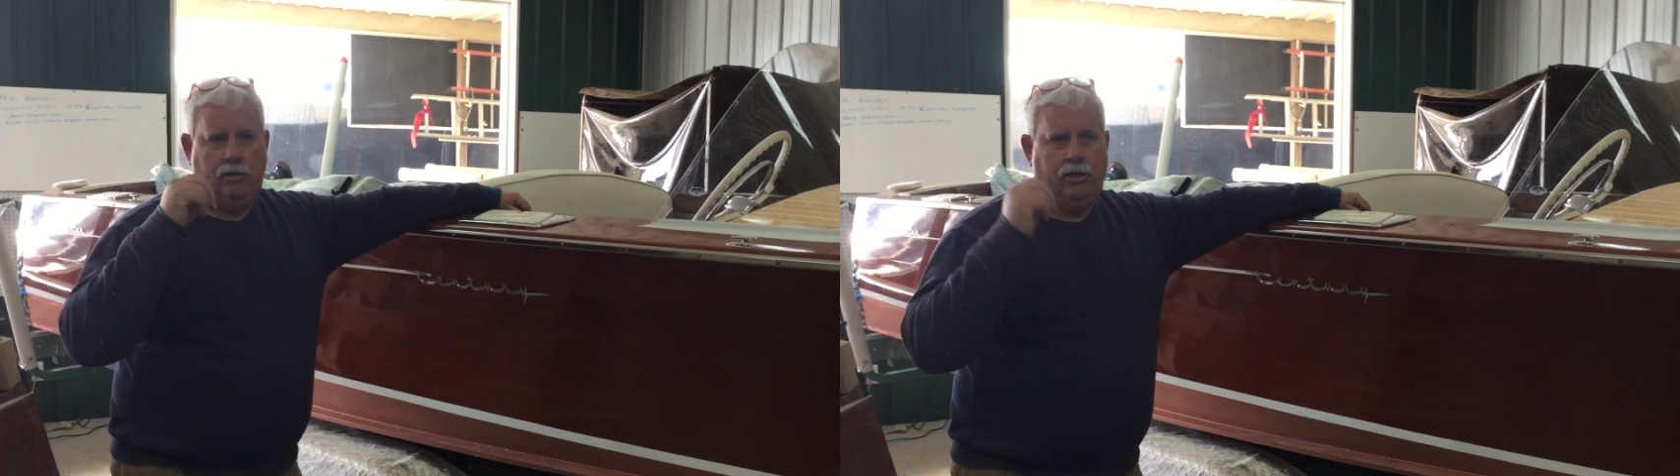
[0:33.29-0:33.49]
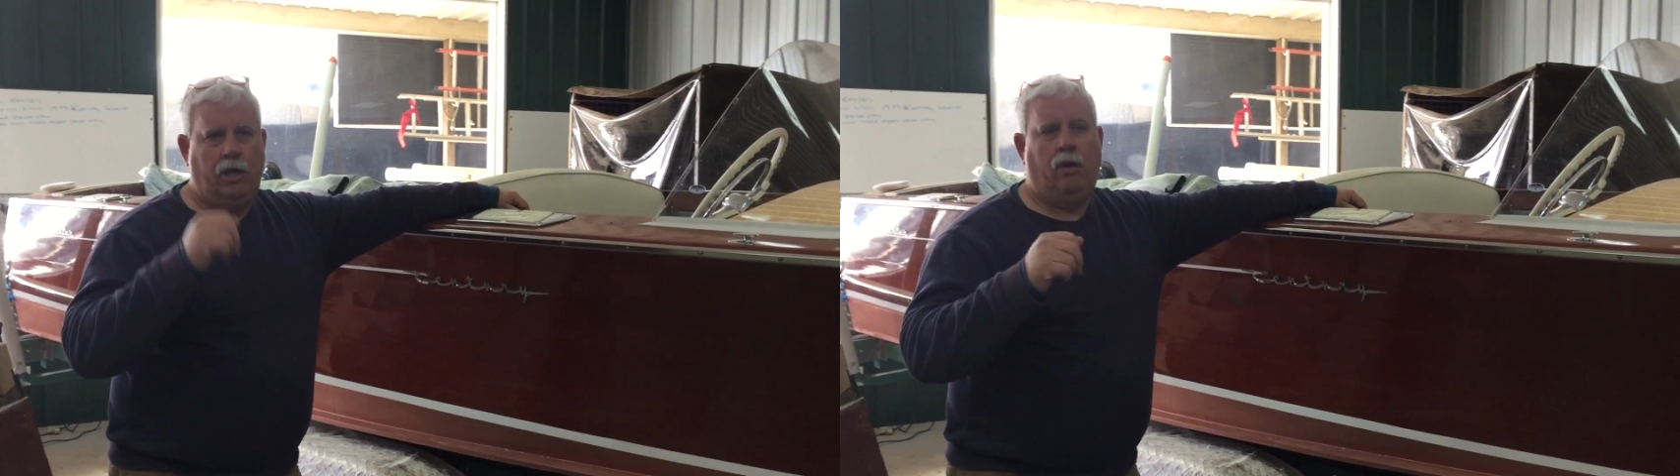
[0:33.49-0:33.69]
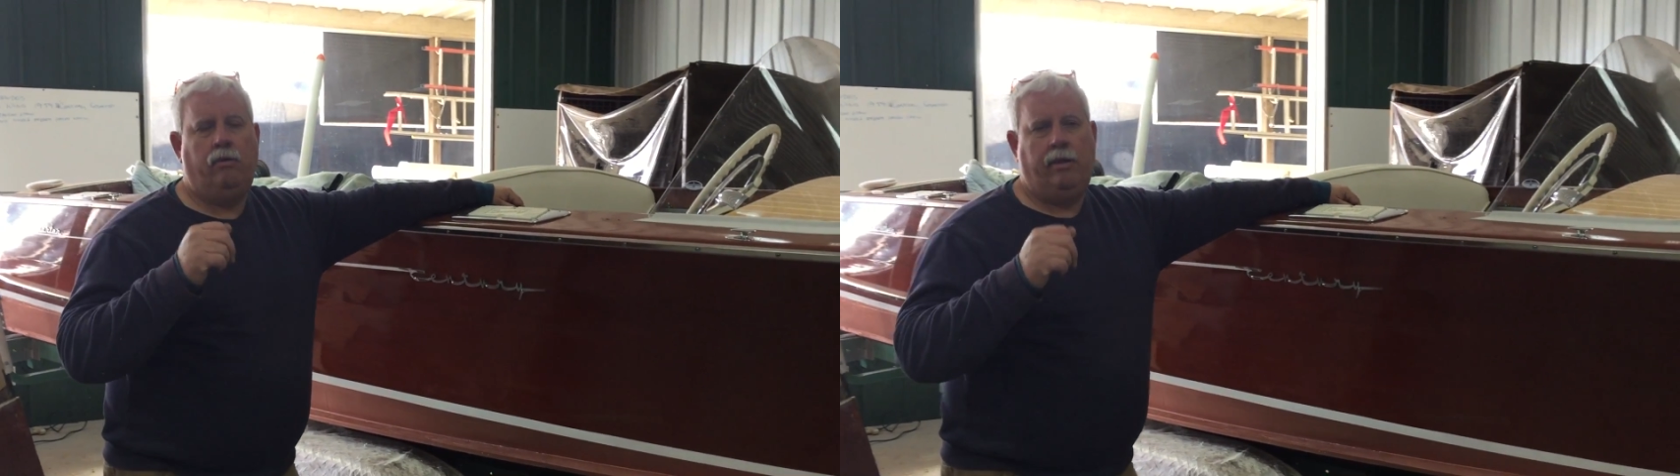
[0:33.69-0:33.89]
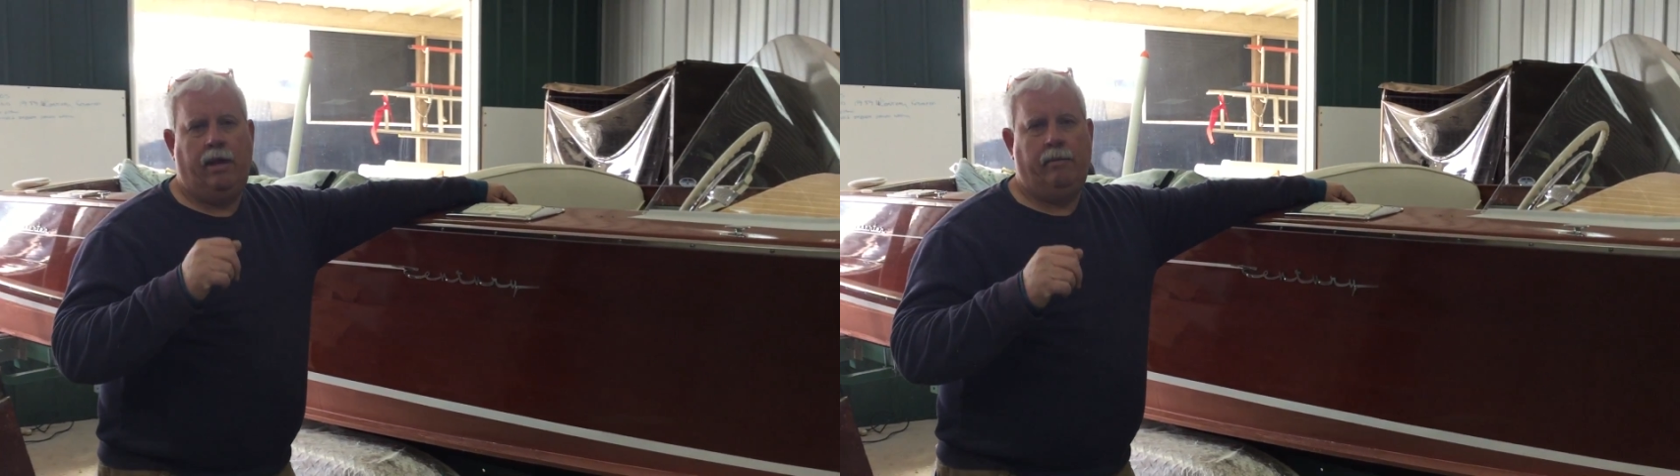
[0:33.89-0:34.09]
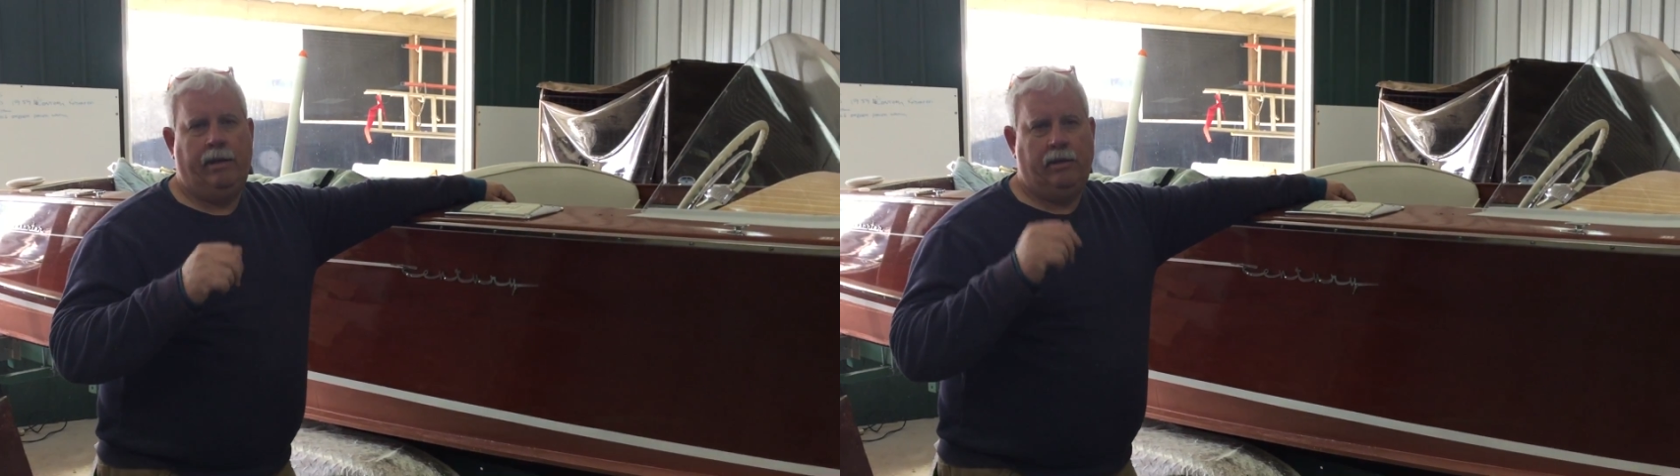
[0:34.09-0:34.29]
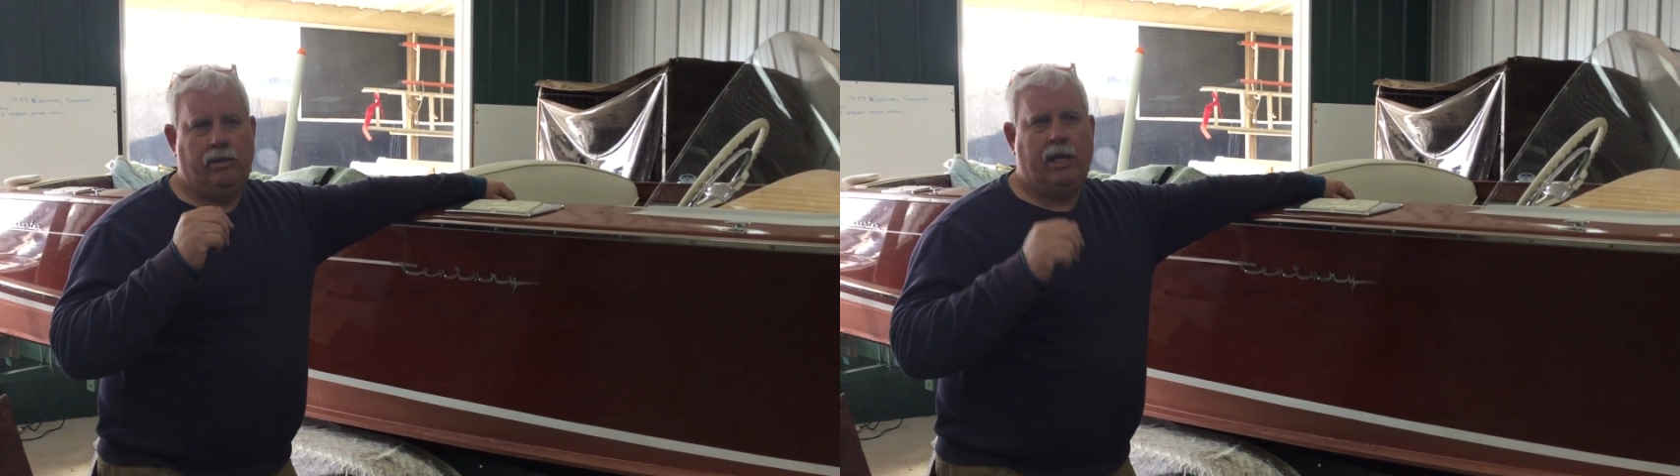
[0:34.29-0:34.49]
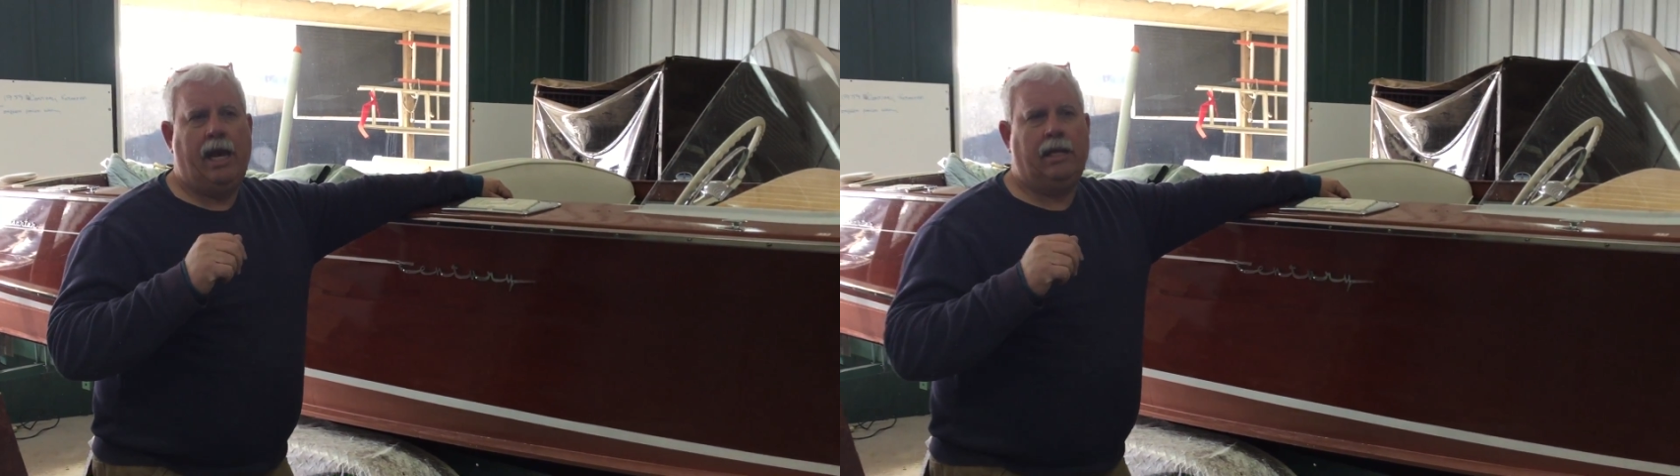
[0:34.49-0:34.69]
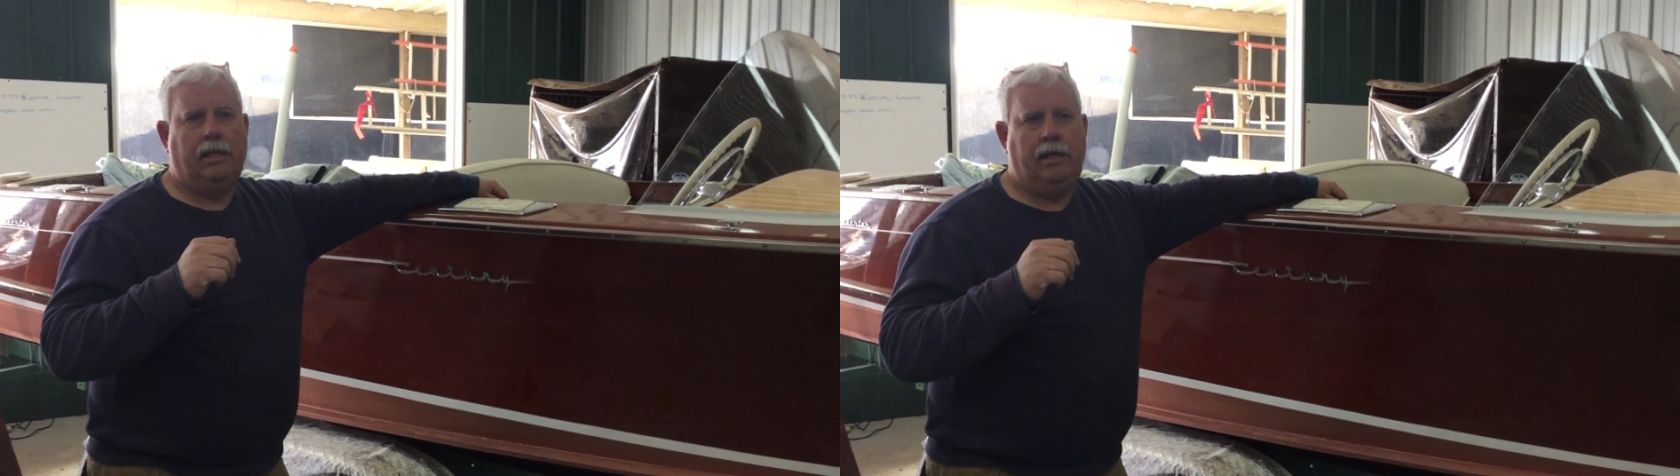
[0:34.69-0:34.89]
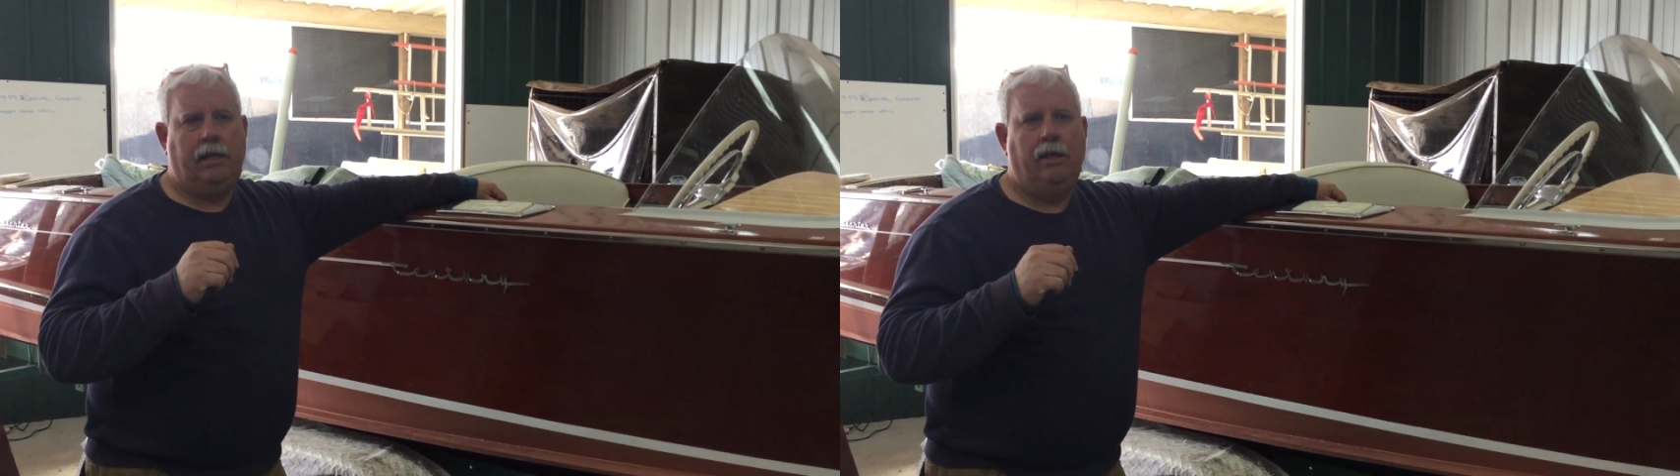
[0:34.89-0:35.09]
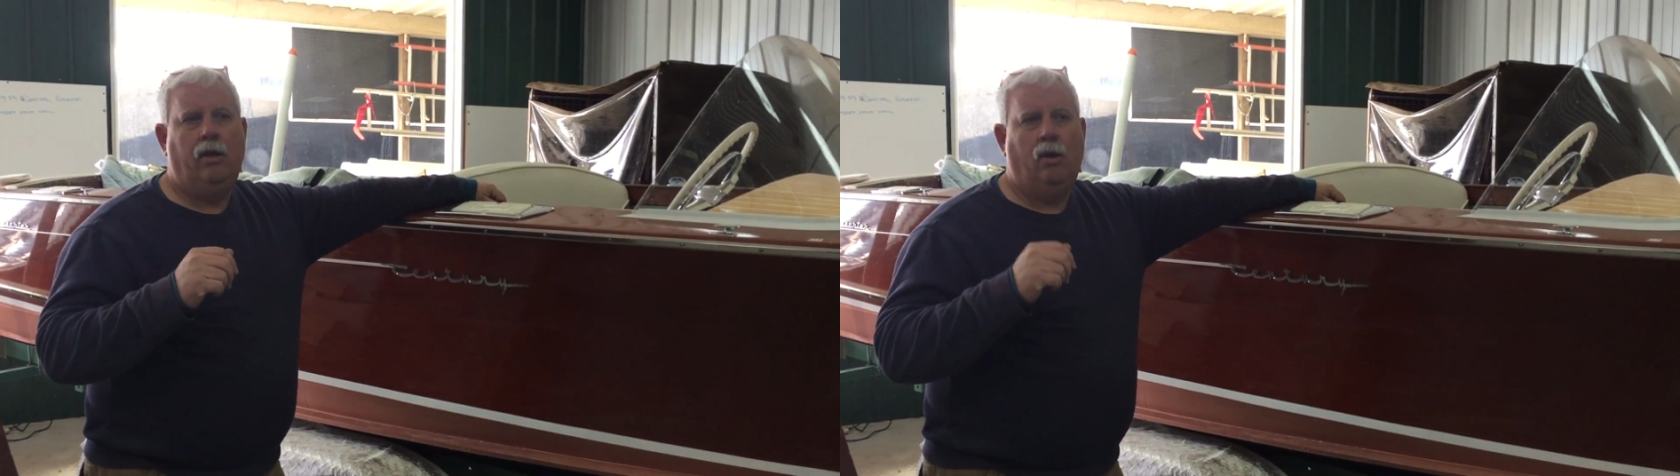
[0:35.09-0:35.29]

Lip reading: show them exactly